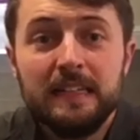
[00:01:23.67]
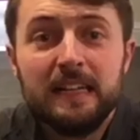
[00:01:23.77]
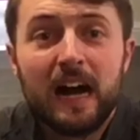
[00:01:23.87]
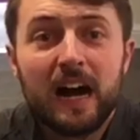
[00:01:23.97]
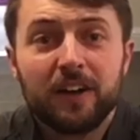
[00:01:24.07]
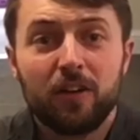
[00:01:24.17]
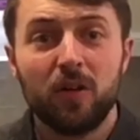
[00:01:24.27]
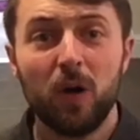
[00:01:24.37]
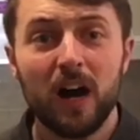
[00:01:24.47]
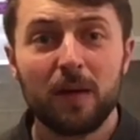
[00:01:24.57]
I don't know
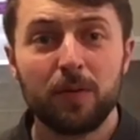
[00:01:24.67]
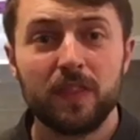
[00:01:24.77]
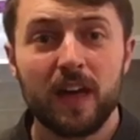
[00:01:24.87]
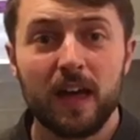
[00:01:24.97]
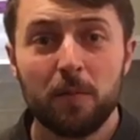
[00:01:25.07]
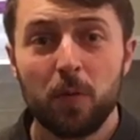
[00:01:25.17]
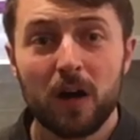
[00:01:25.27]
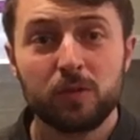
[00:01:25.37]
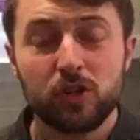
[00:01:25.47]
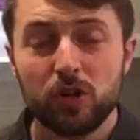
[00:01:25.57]
what happened there, but
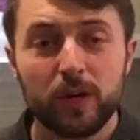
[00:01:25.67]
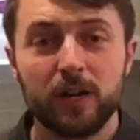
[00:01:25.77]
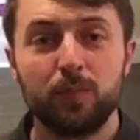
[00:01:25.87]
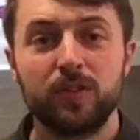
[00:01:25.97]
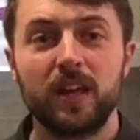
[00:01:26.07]
I'm sure we can pretend